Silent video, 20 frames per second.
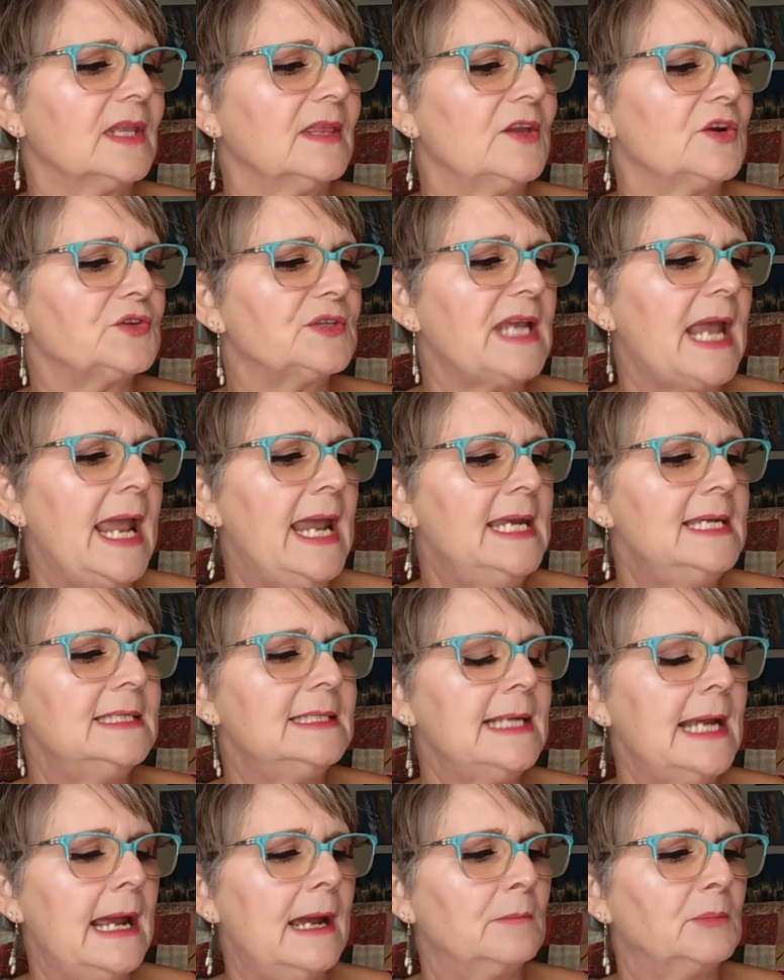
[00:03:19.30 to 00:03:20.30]
There's 8
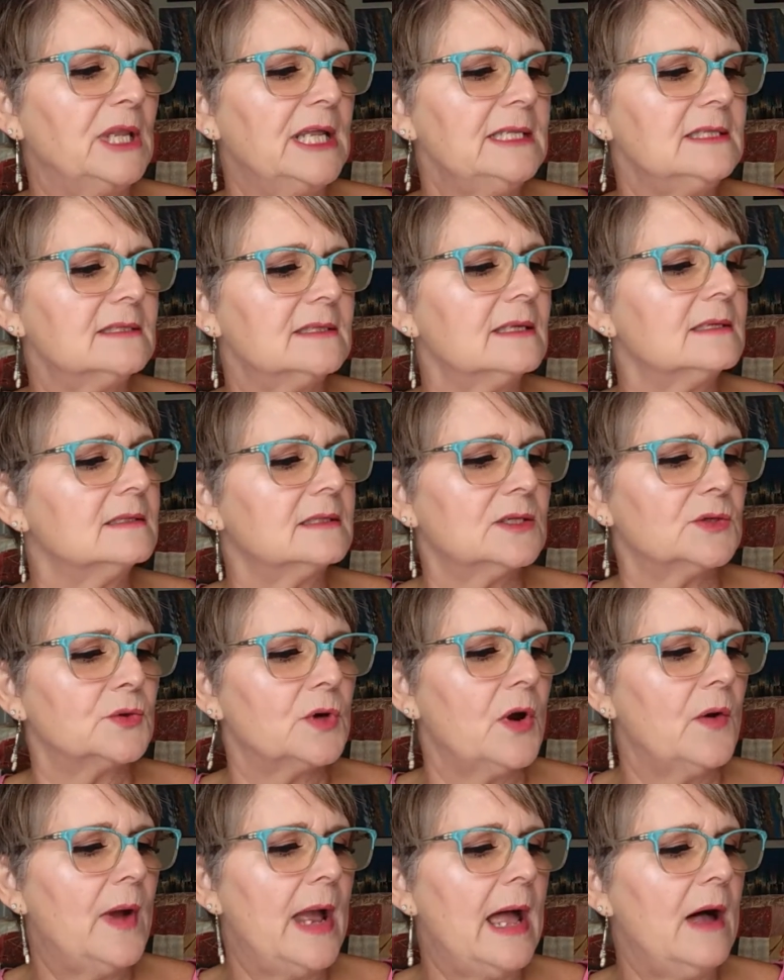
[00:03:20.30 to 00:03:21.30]
tablets,
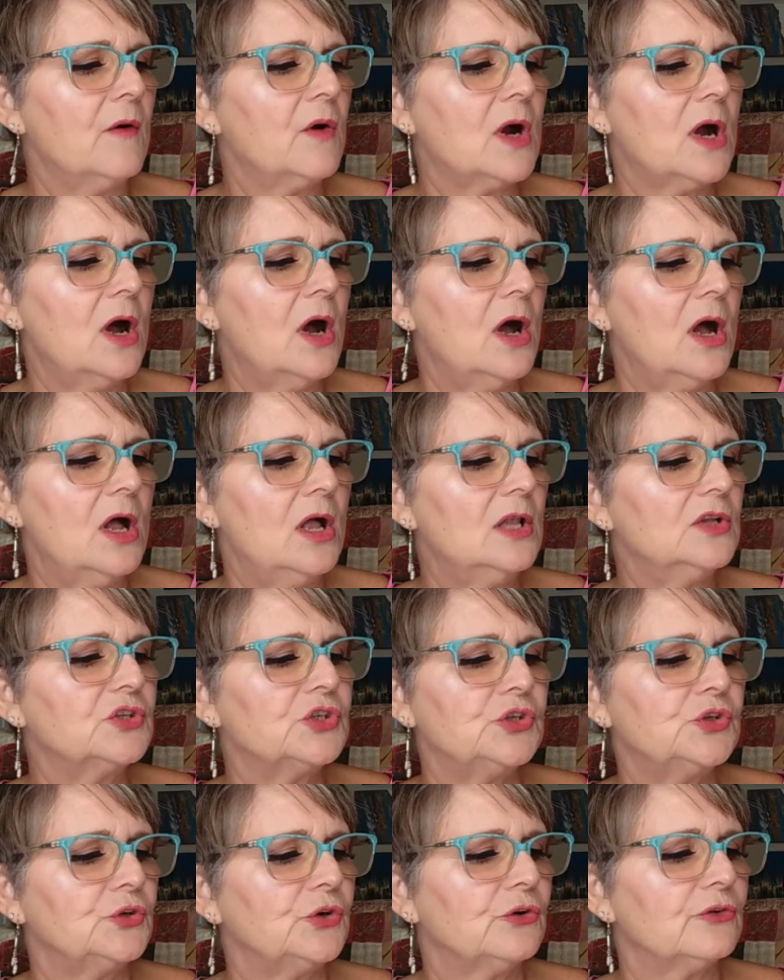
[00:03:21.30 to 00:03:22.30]
0 alcohol,
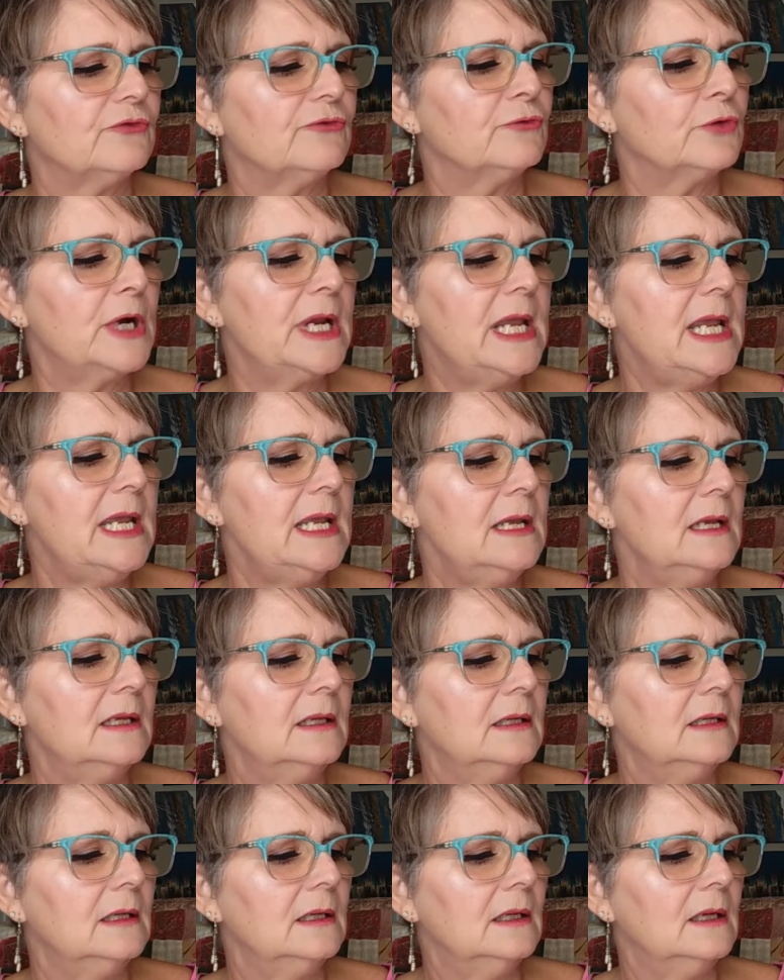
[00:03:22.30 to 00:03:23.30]
sugar-free,
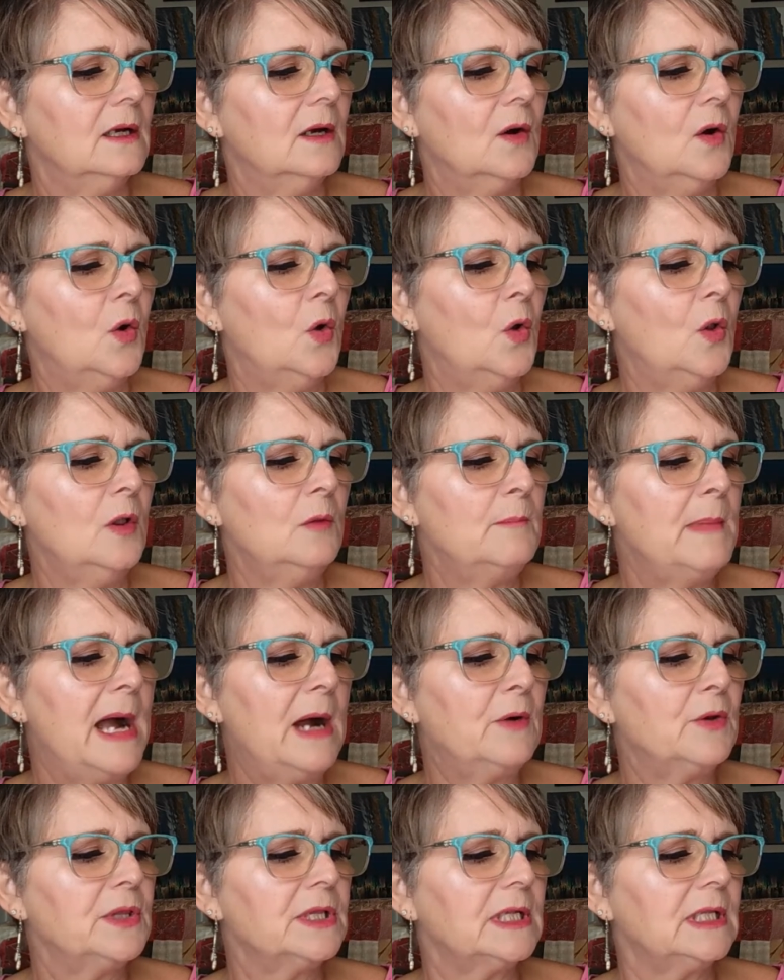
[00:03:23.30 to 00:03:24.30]
whole
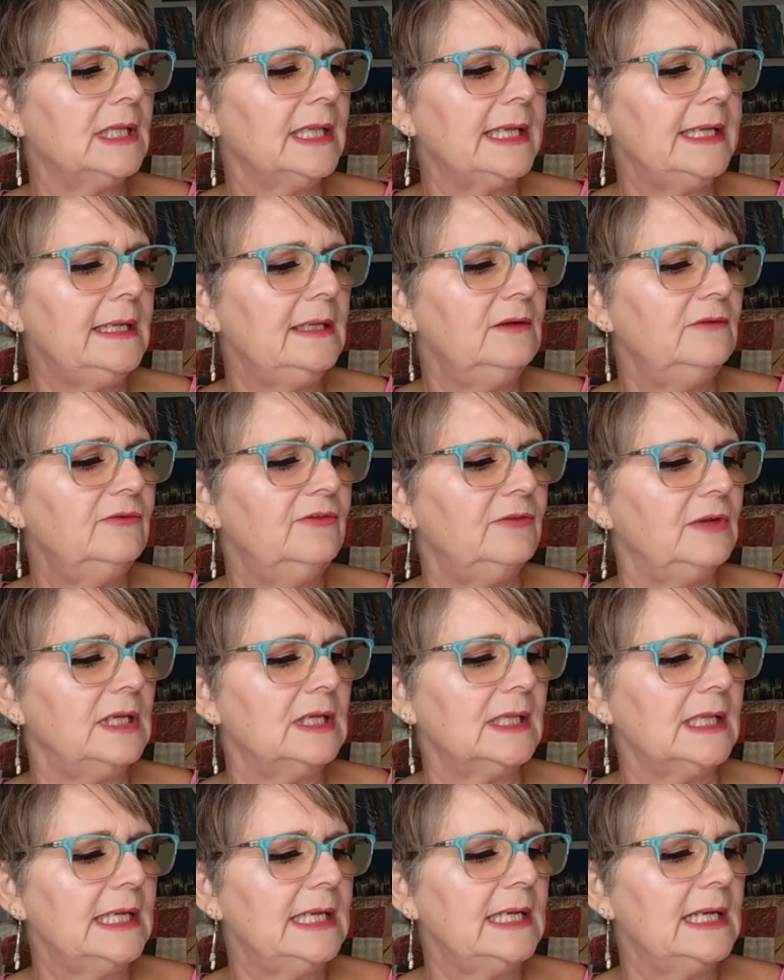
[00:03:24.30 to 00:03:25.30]
mouth clean,
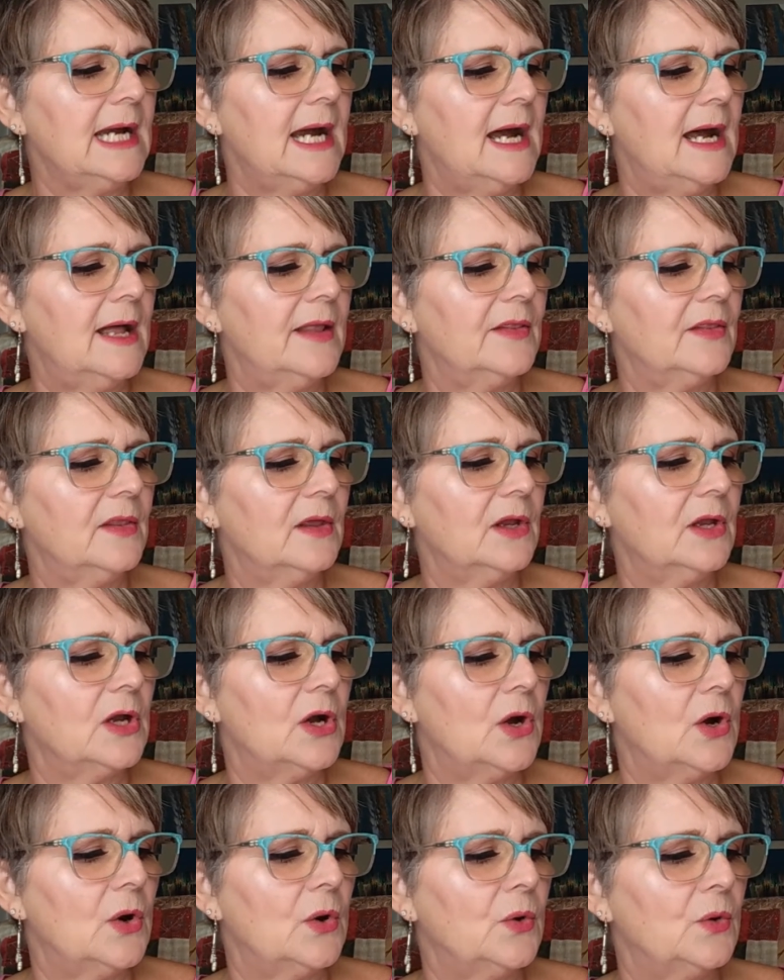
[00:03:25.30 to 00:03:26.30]
feeling on the
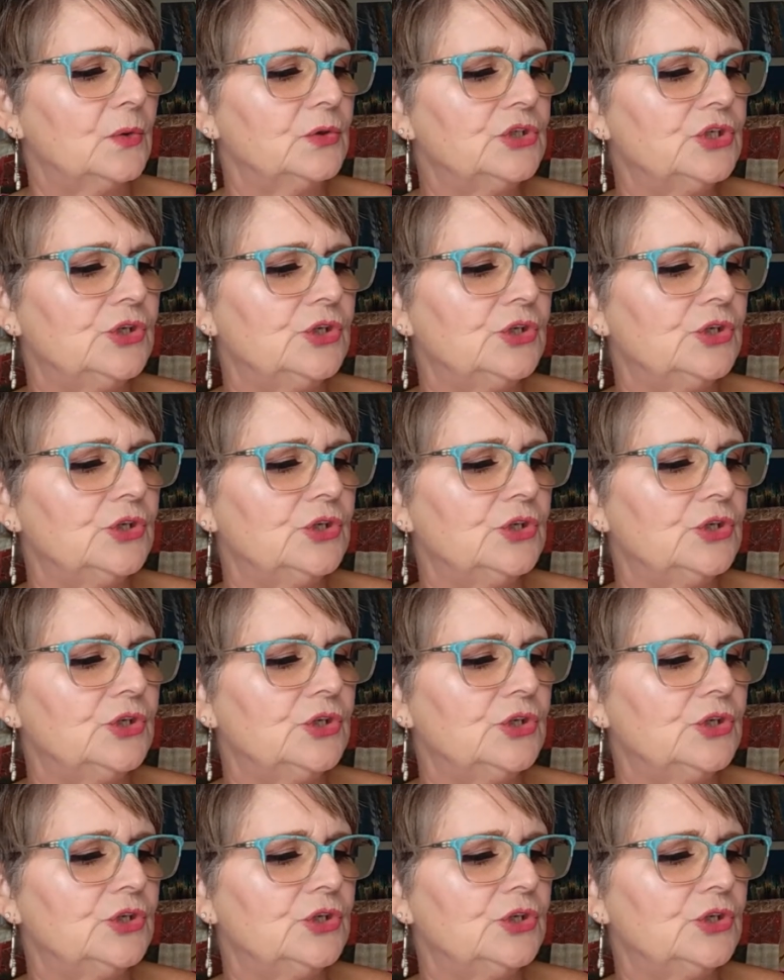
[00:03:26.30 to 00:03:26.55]
go.